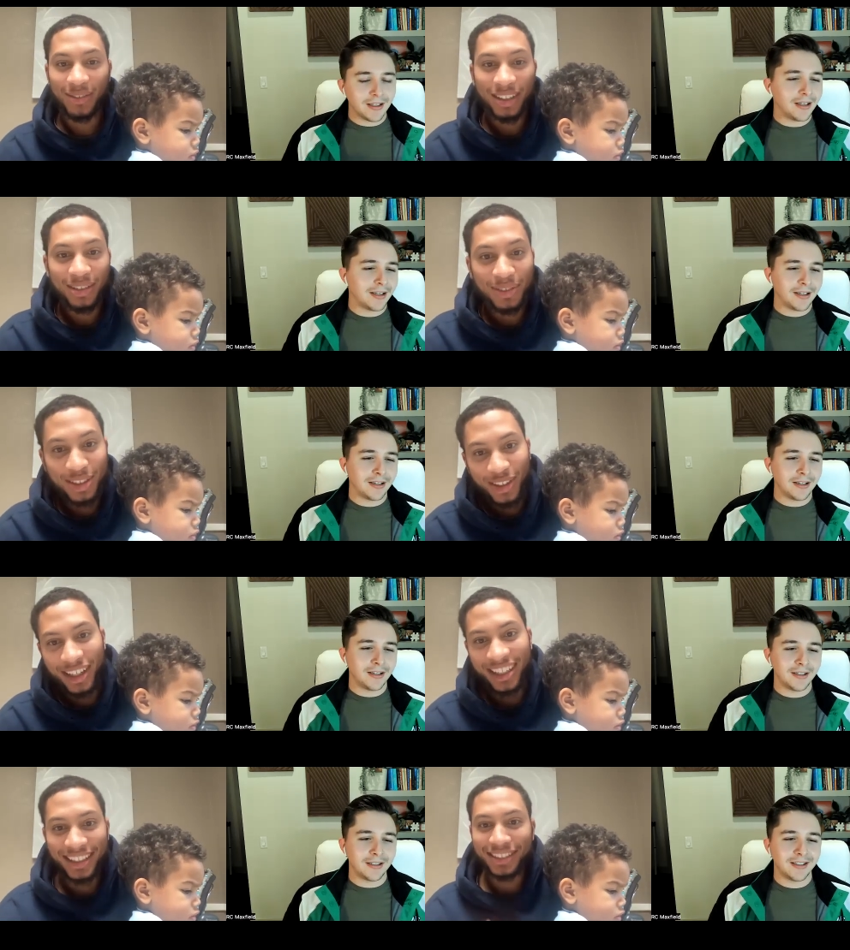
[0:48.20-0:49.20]
Speaker 1: give Cliff his
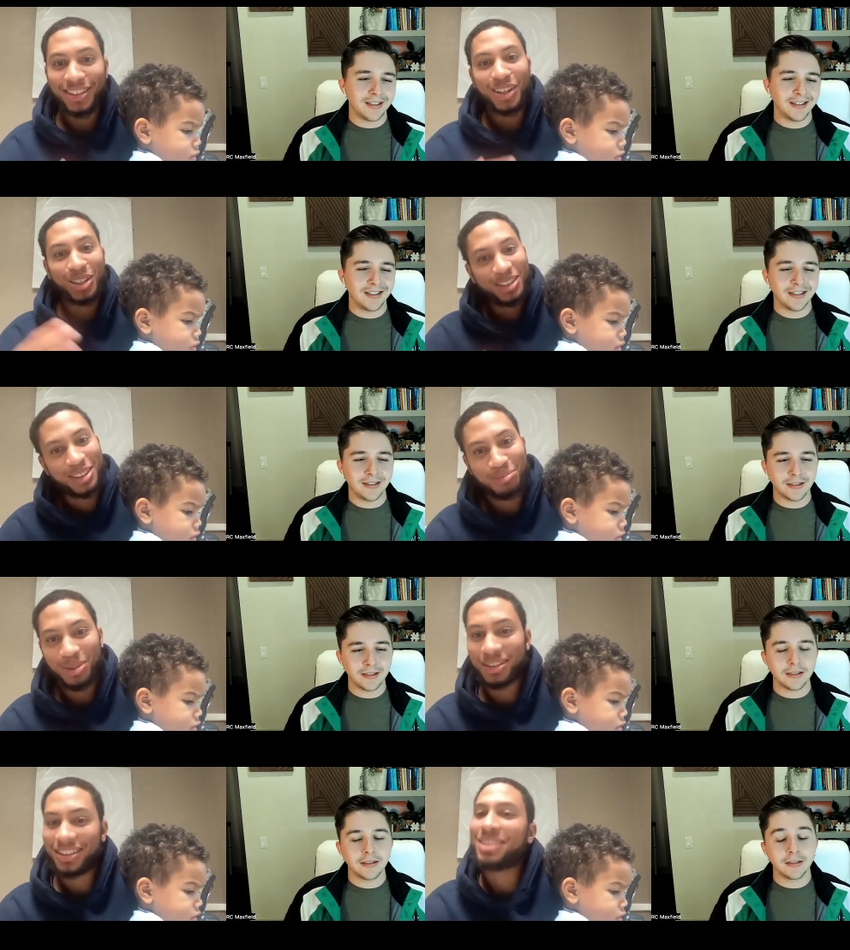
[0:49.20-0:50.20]
credit. He started,
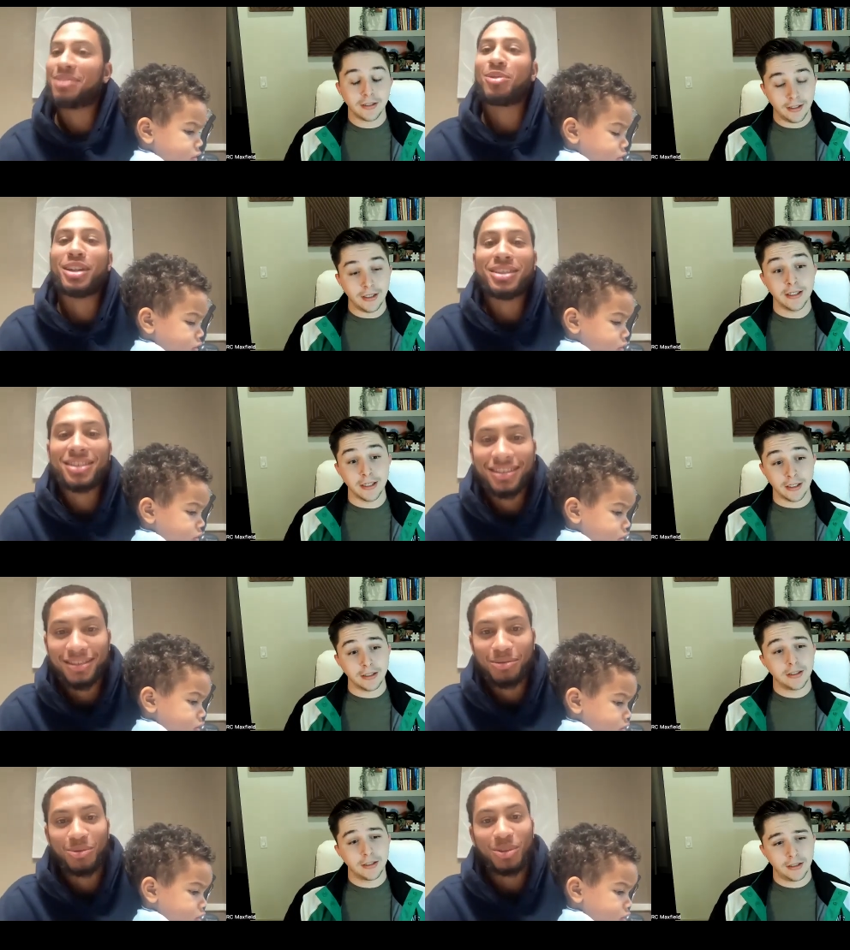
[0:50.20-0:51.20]
they're fresh. He did.
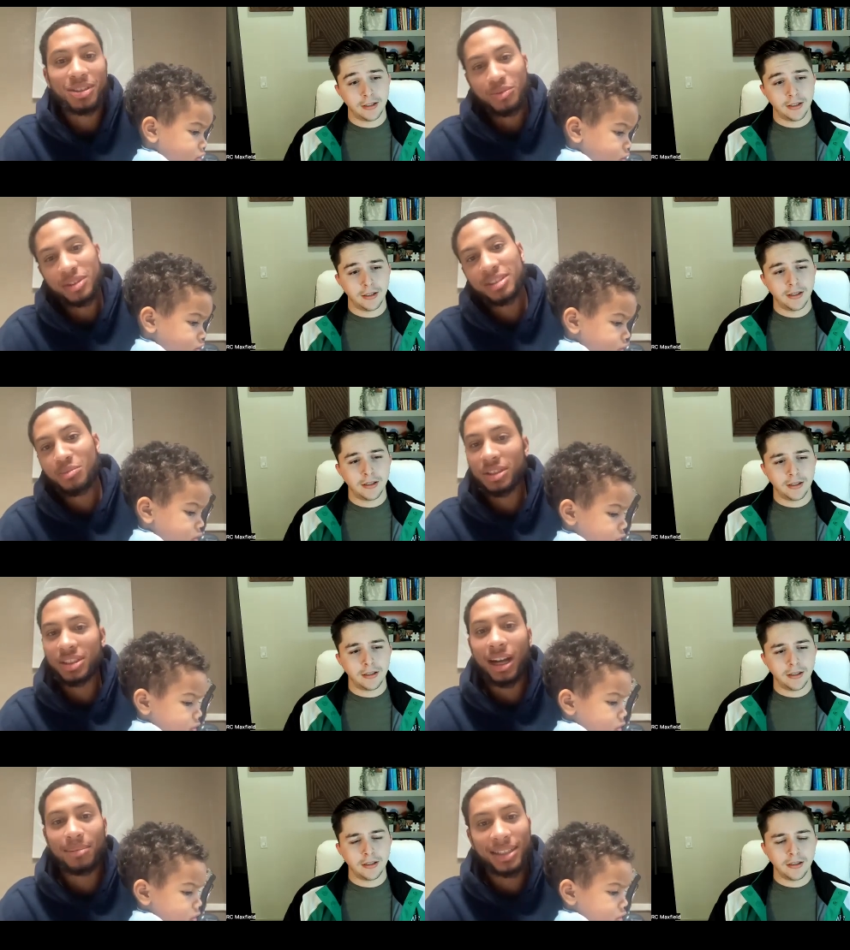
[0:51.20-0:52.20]
We're
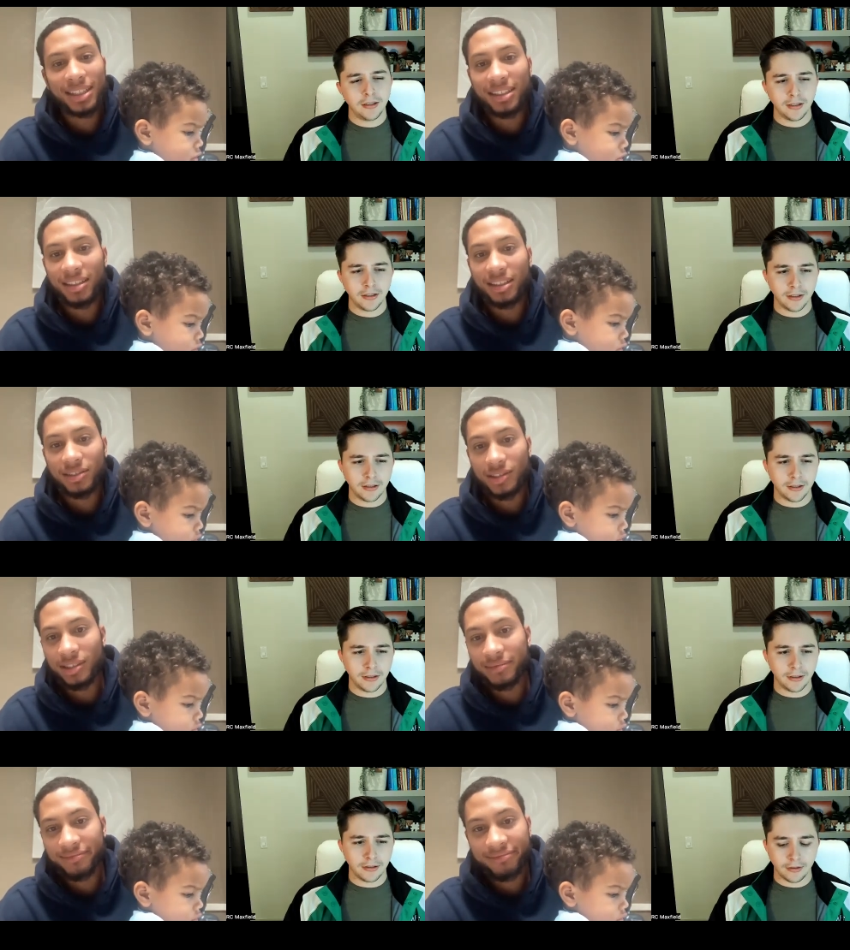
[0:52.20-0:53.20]
top 10 in the country.
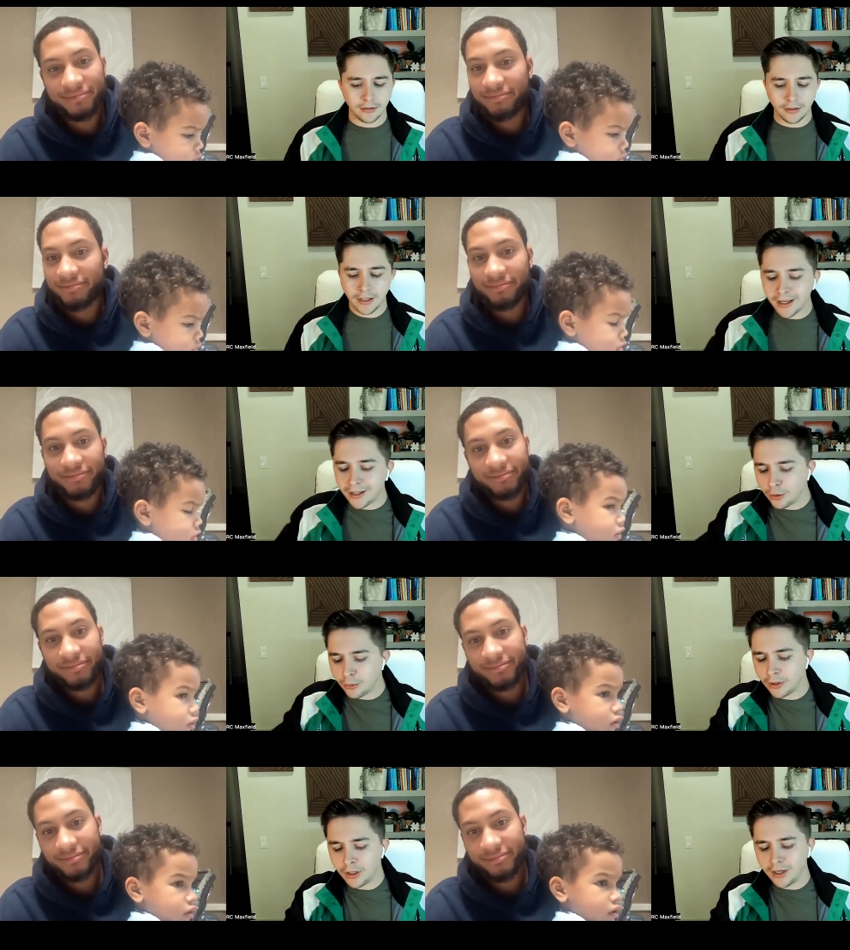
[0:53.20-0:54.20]
Speaker 2: Yeah,
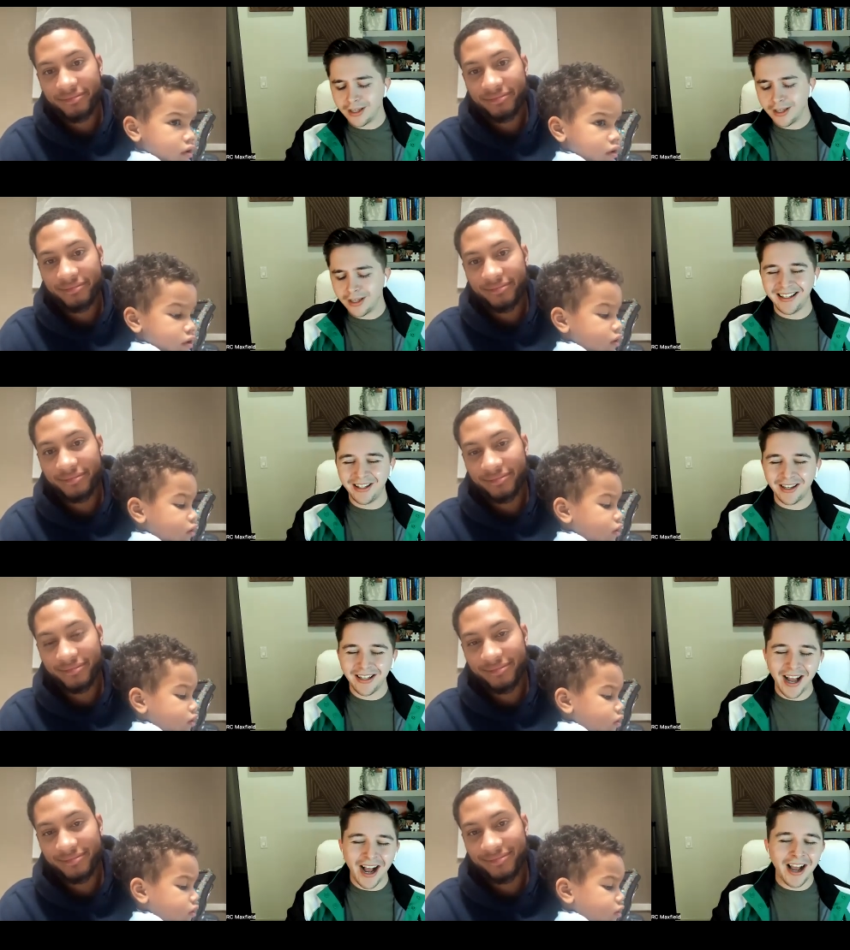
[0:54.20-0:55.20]

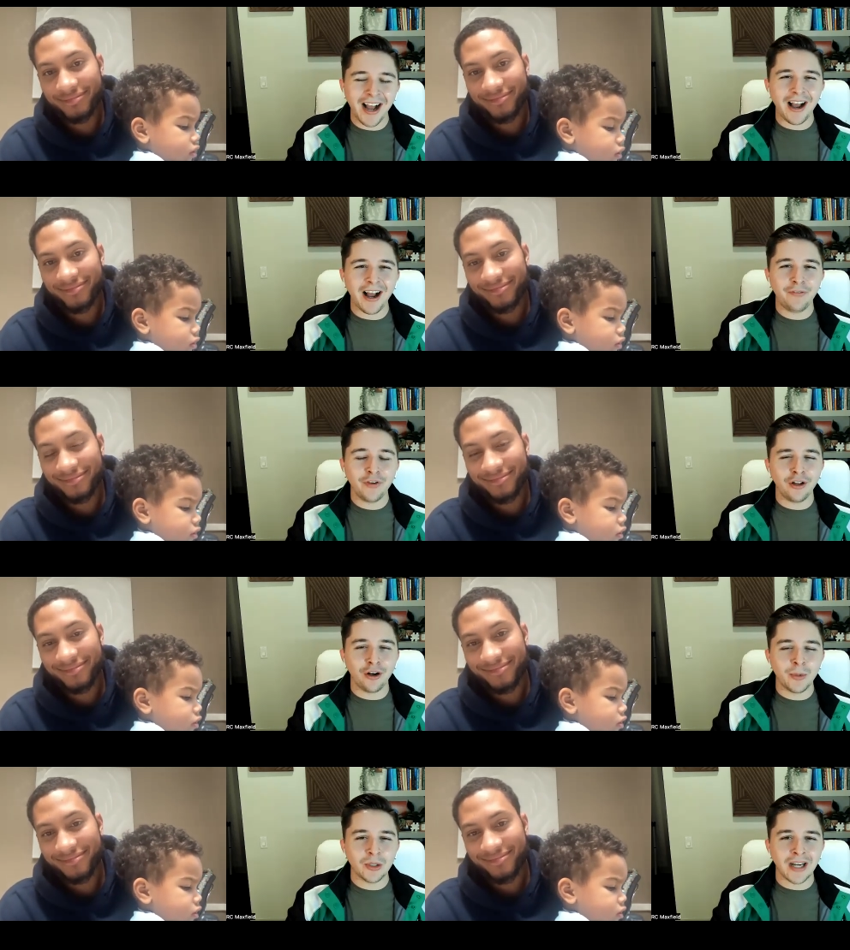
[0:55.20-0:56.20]
I feel
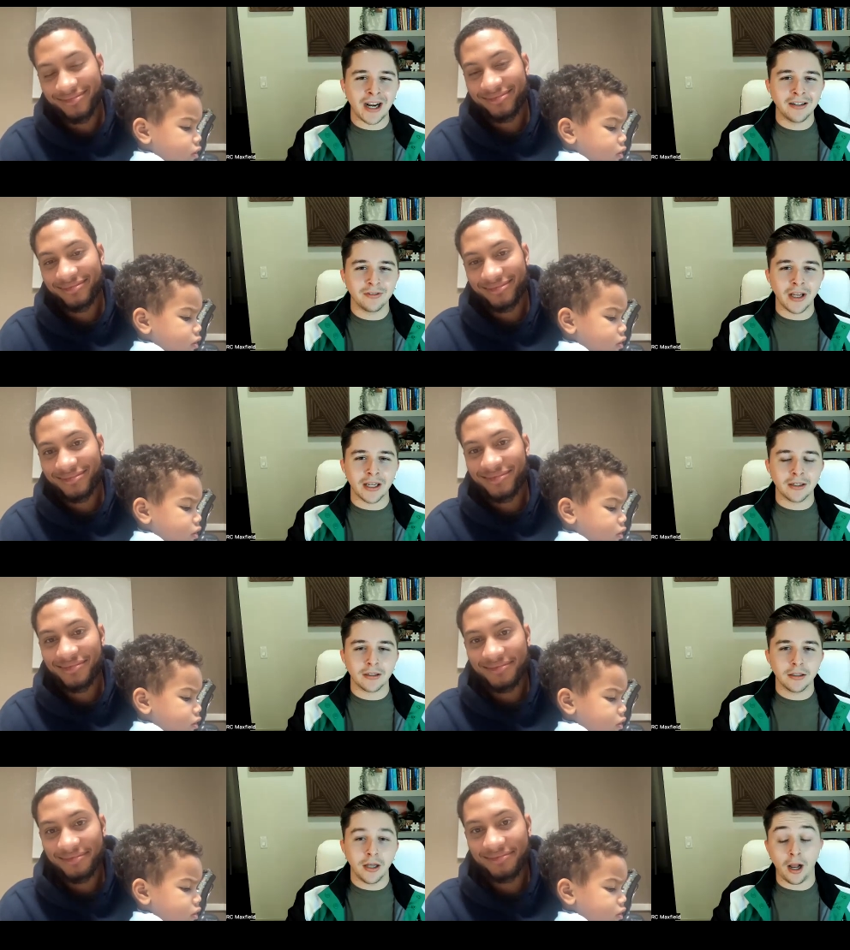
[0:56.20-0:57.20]
almost kind of like,
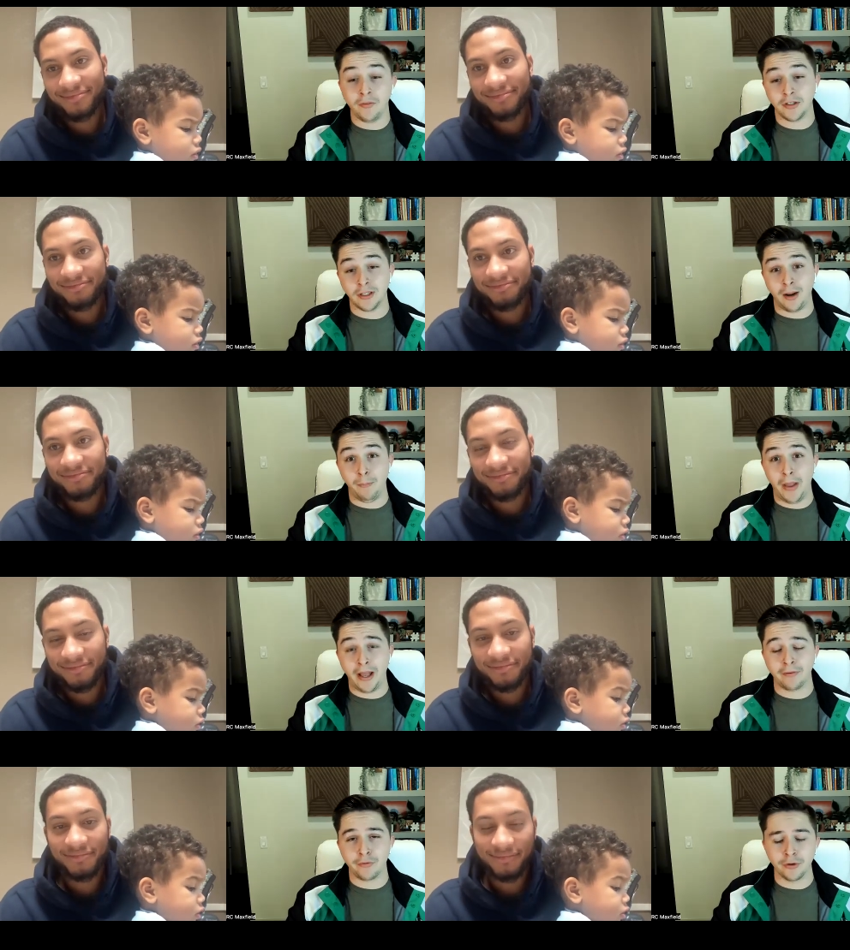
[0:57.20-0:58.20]
obviously not
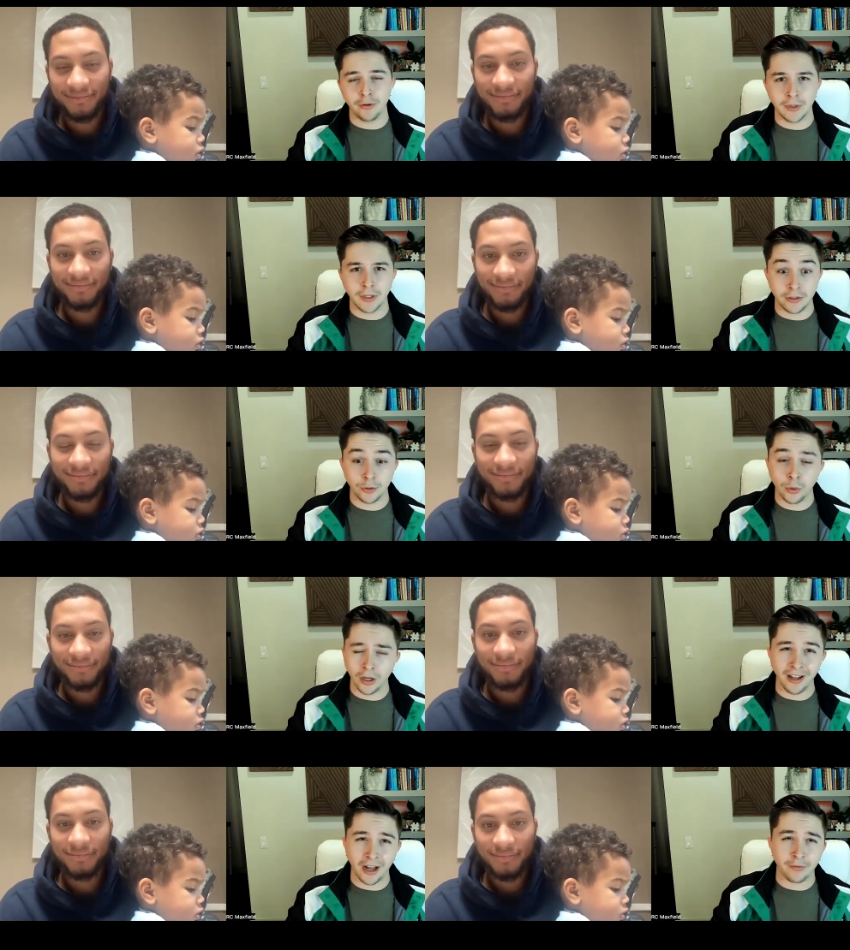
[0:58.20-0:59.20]
bad for you because you won
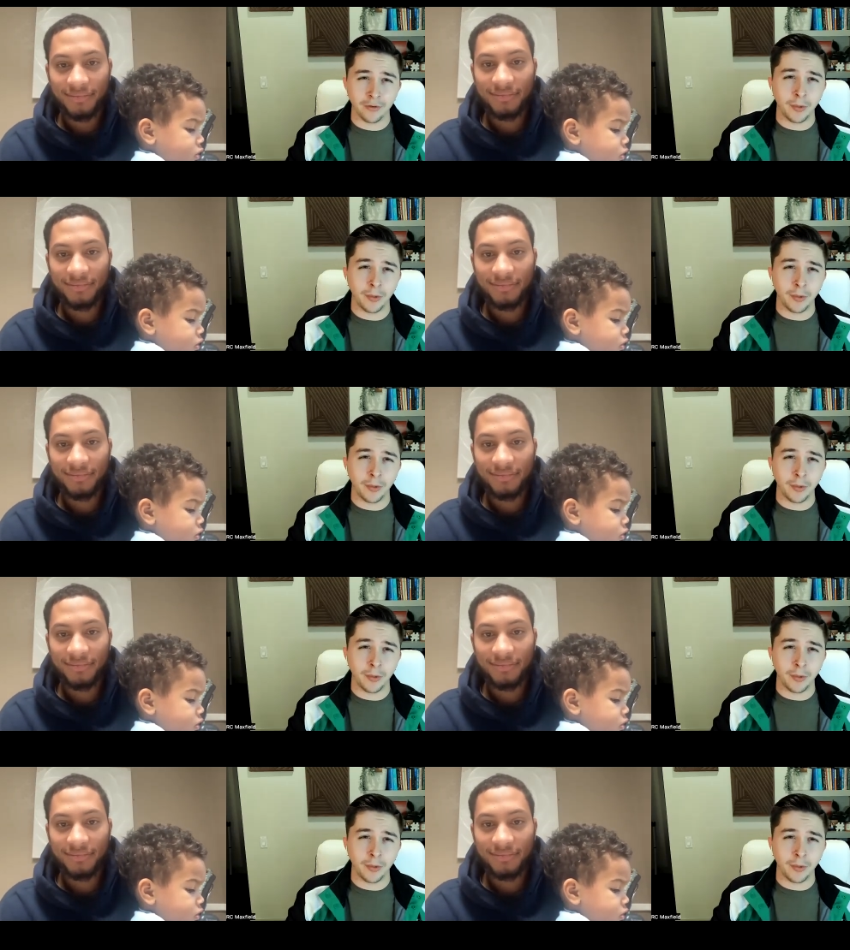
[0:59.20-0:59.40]
a lot of